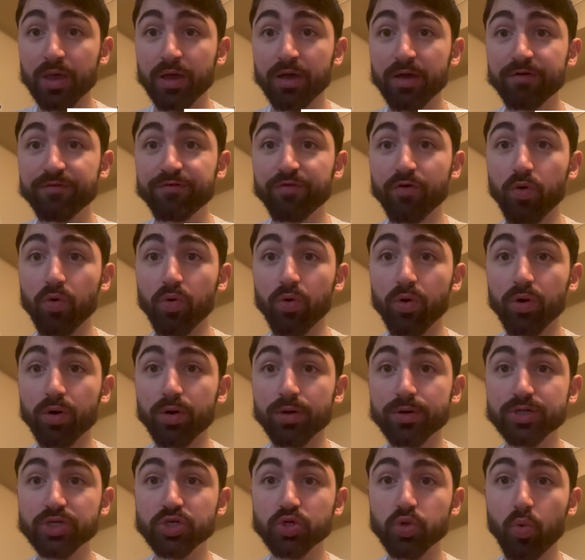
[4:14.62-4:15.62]

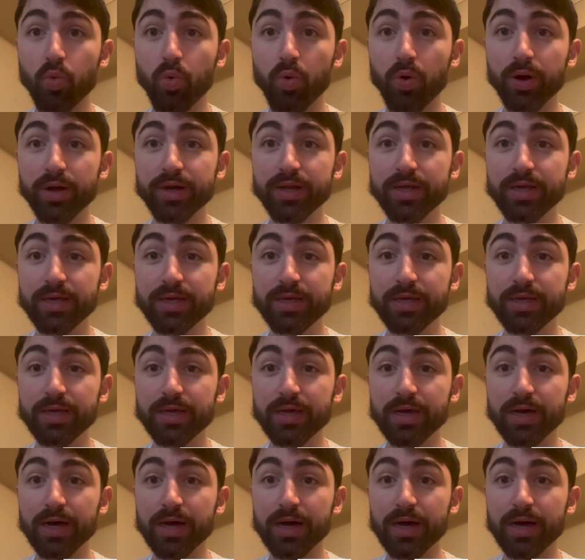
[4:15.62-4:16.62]
for 20
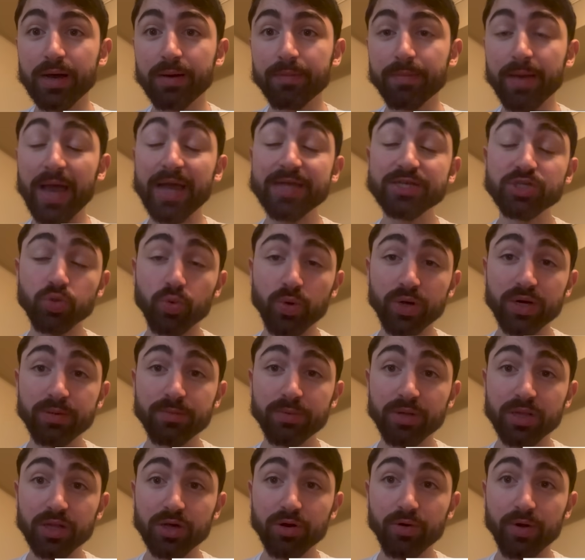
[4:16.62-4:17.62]
um, at 20
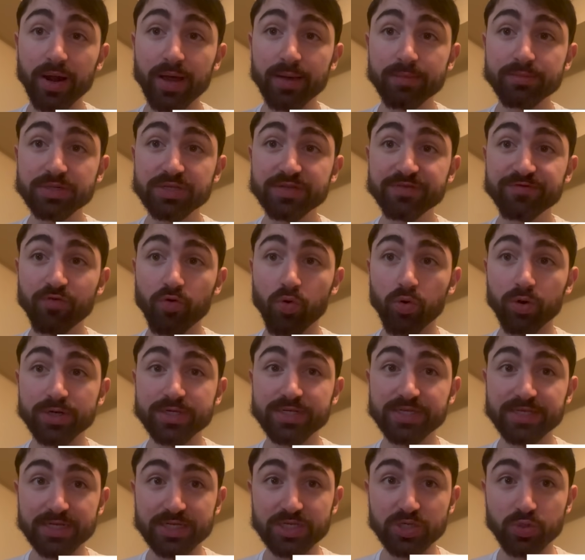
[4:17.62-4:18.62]
milligrams for
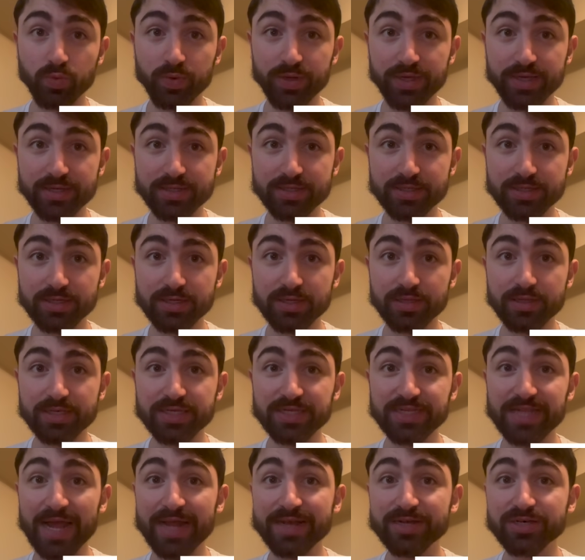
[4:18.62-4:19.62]
six weeks. The
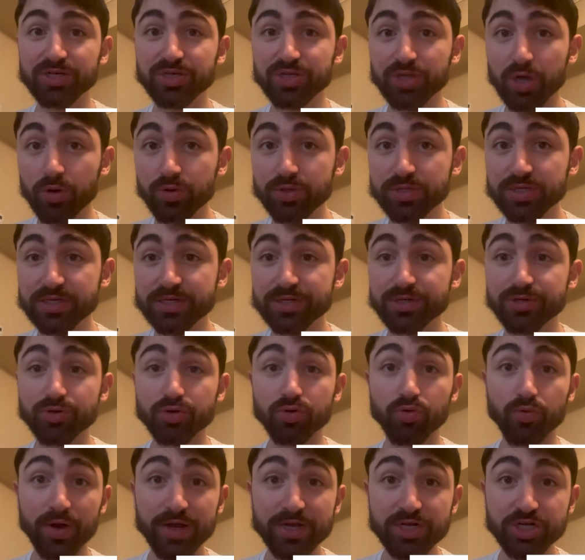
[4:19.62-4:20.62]
statin dose and
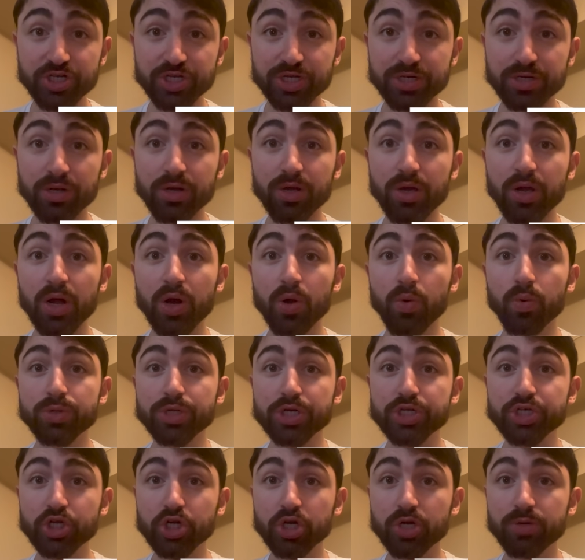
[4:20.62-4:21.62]
duration were
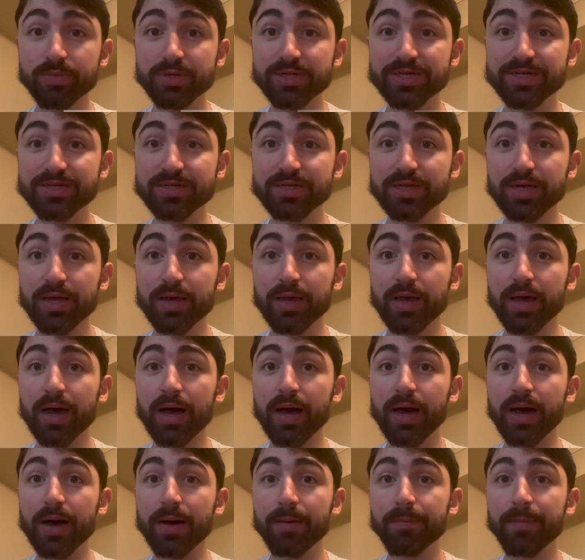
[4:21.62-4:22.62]
determined
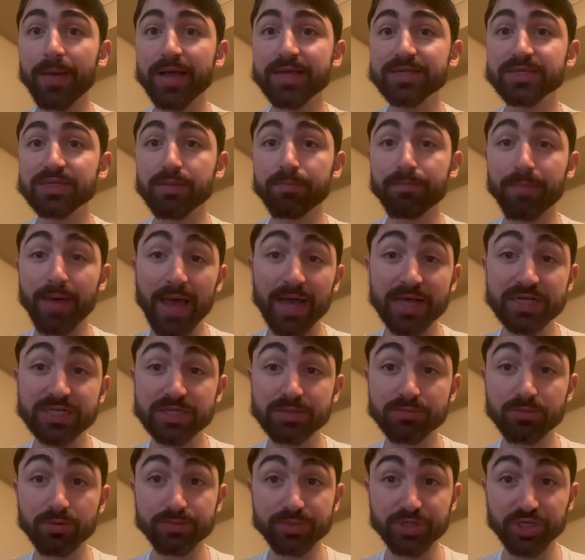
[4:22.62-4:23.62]
um, as the
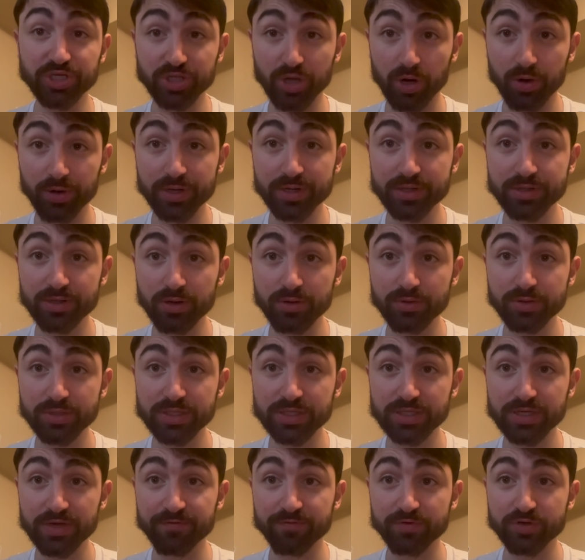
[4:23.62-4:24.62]
maximum starting
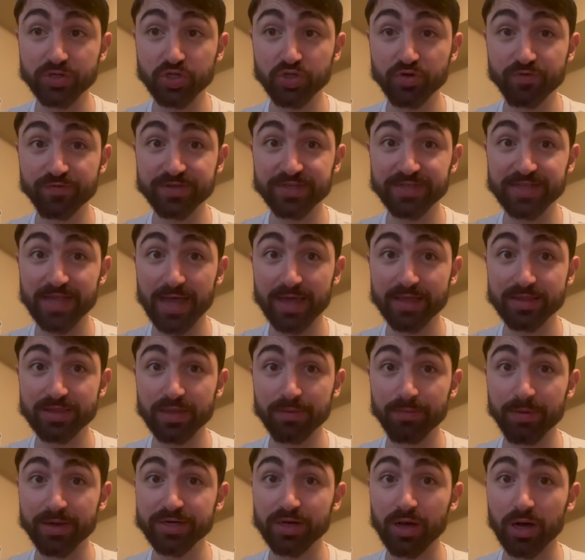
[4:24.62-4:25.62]
dose of rosuvastatin that
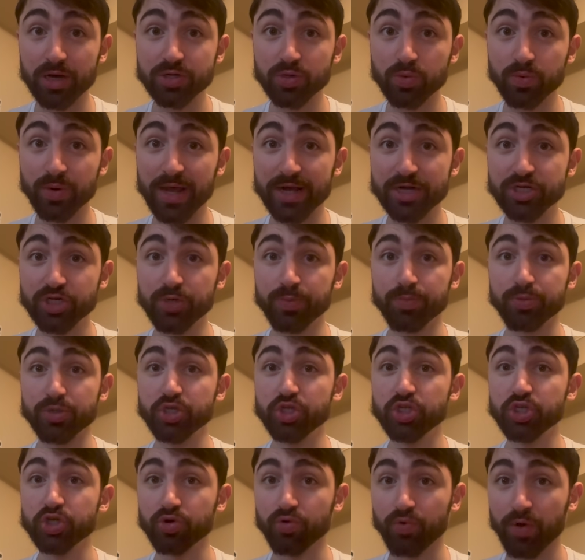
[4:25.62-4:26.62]
my doctor would actually
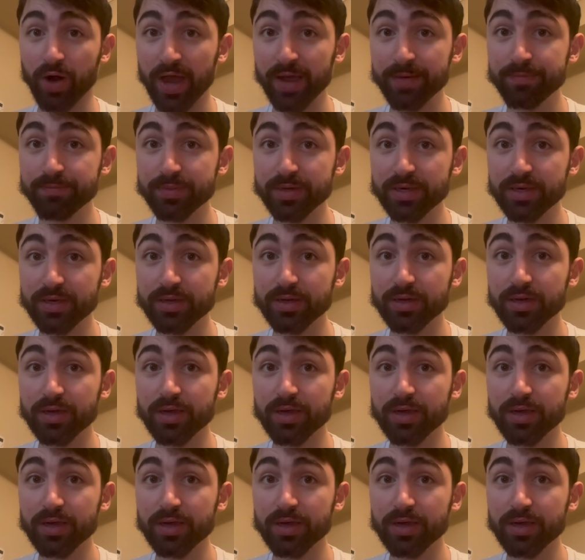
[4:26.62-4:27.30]
prescribe me,